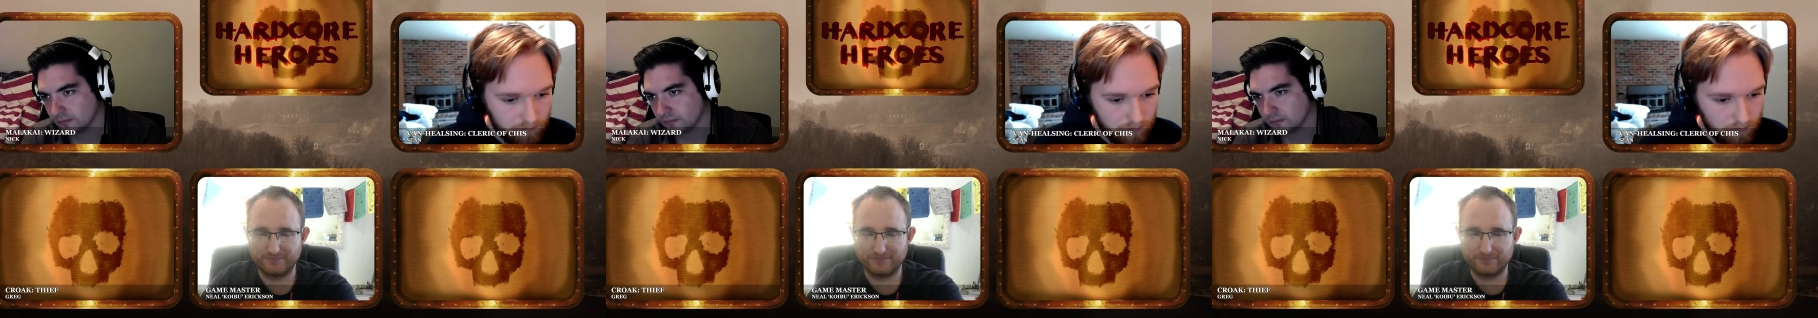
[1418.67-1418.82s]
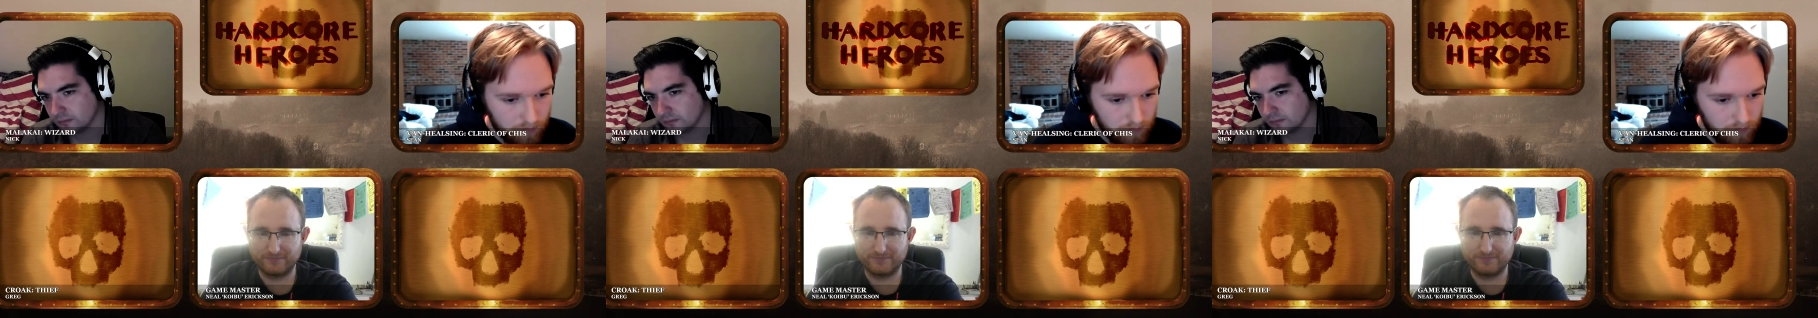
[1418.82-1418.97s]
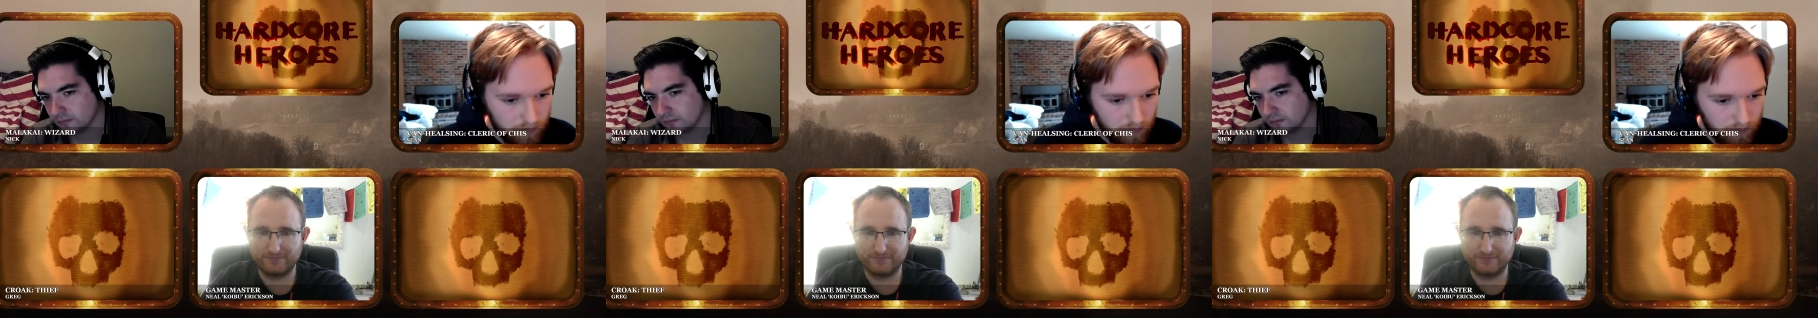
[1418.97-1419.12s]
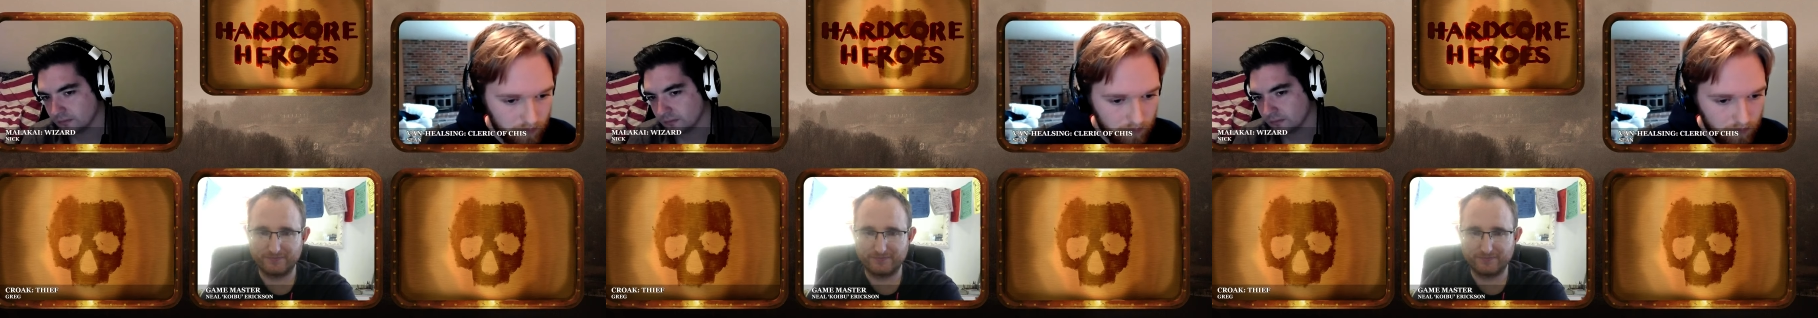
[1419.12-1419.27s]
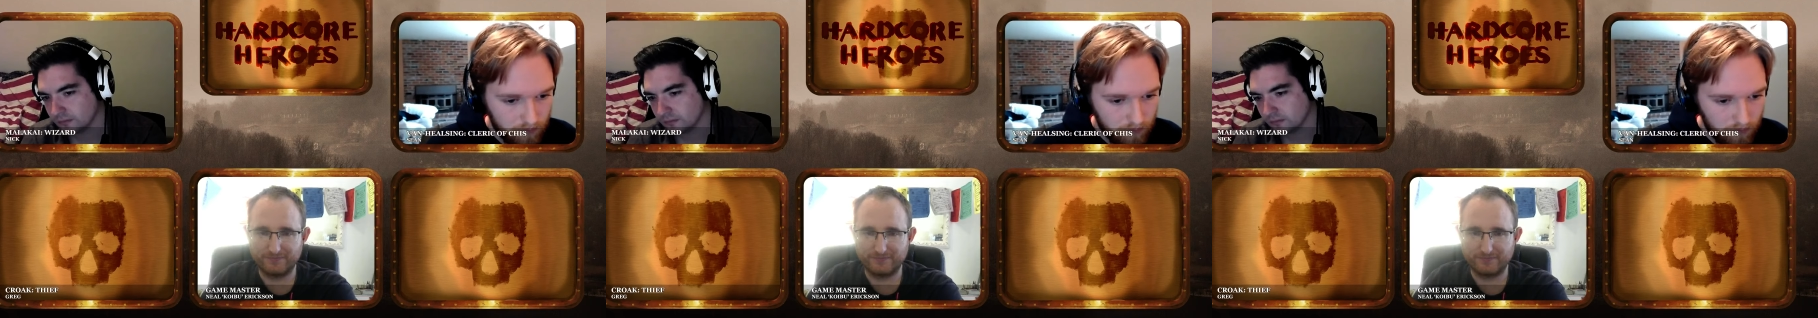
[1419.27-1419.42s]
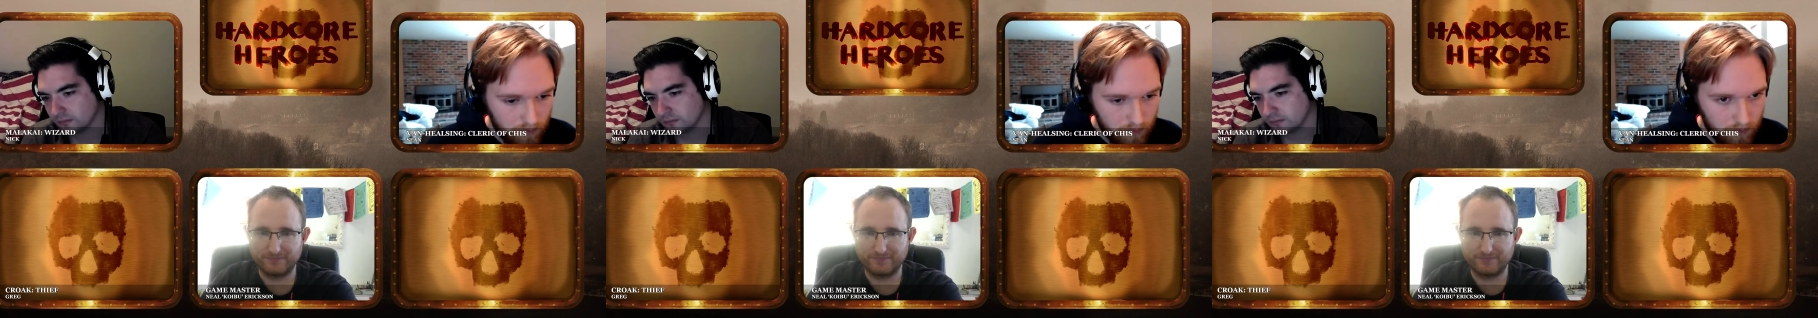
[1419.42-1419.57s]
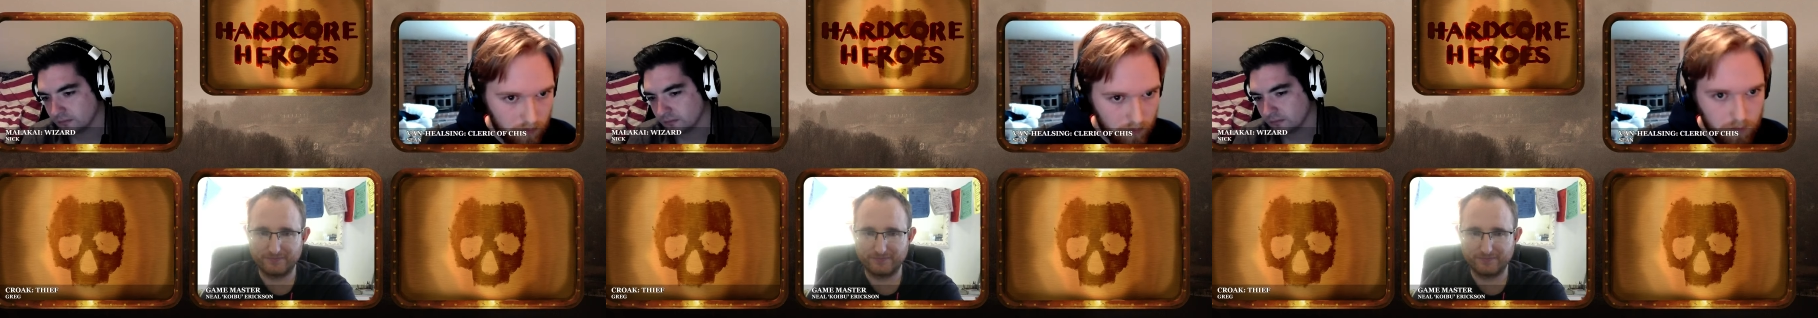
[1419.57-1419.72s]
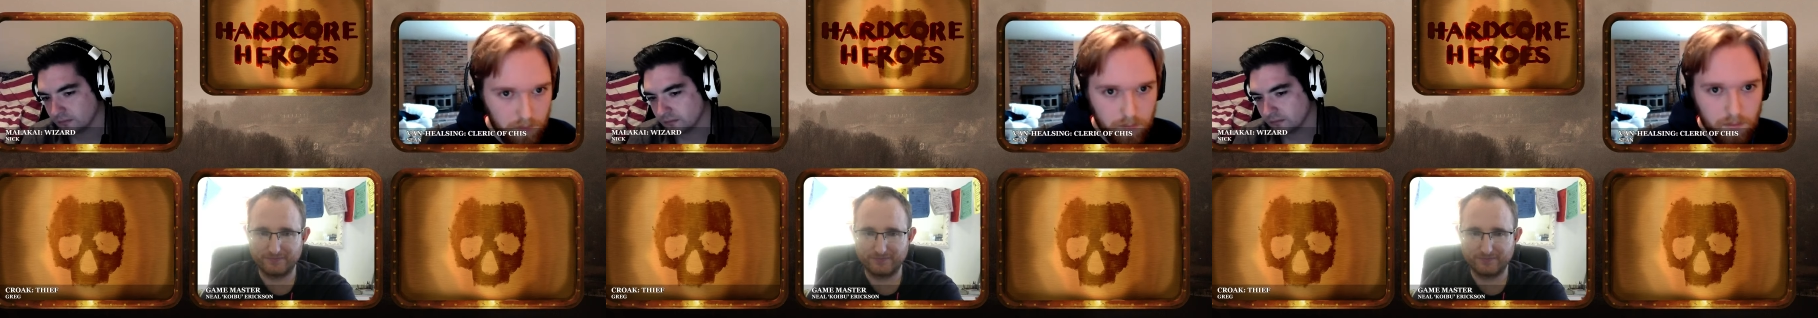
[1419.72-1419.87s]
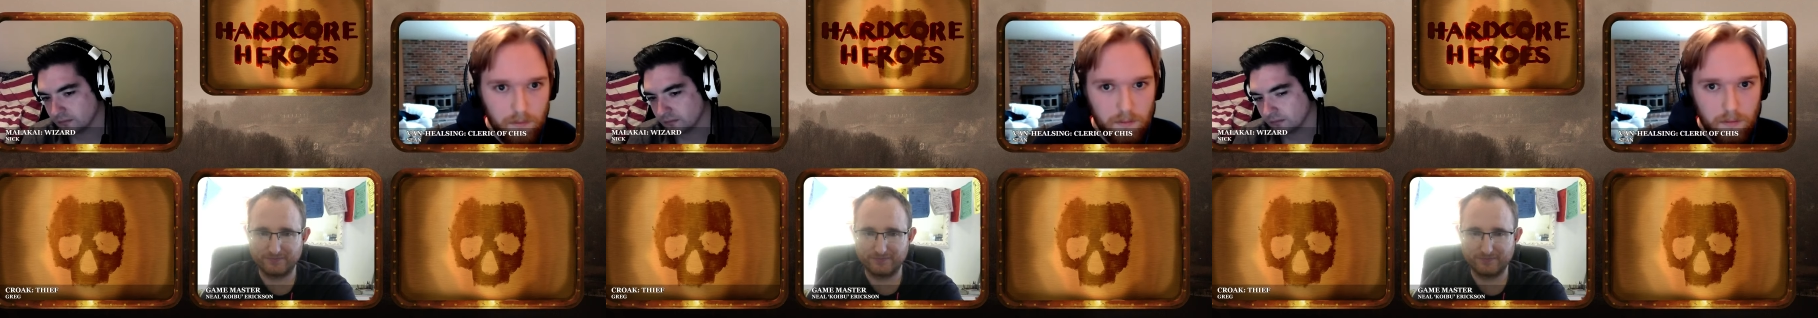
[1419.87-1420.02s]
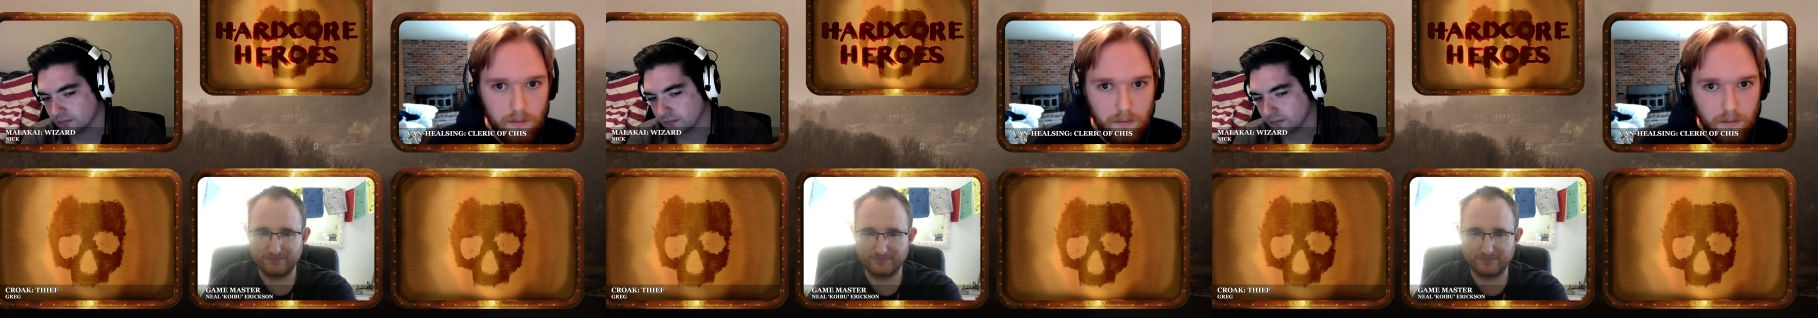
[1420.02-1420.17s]

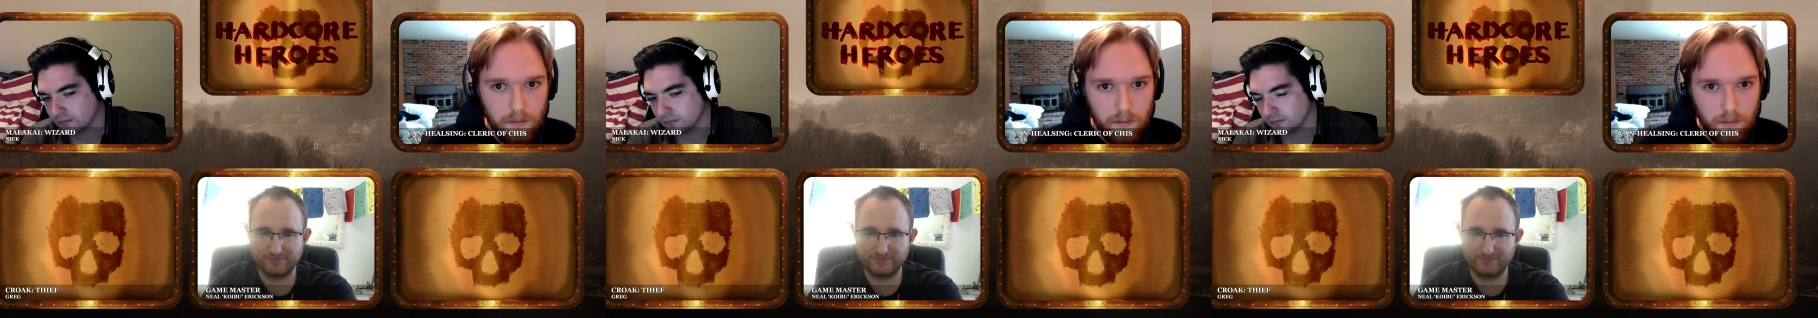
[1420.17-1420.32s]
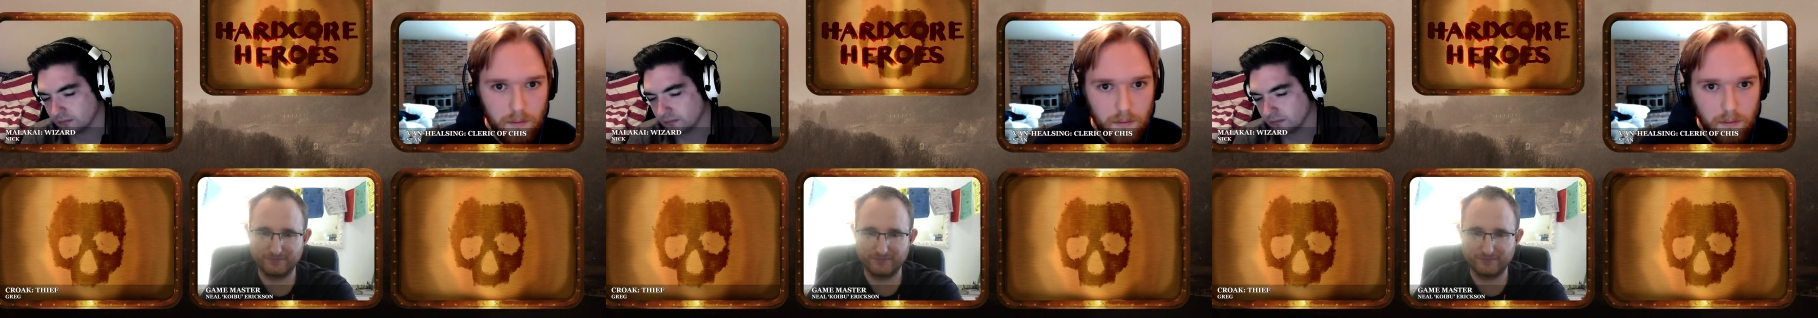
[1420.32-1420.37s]
Nothing is said.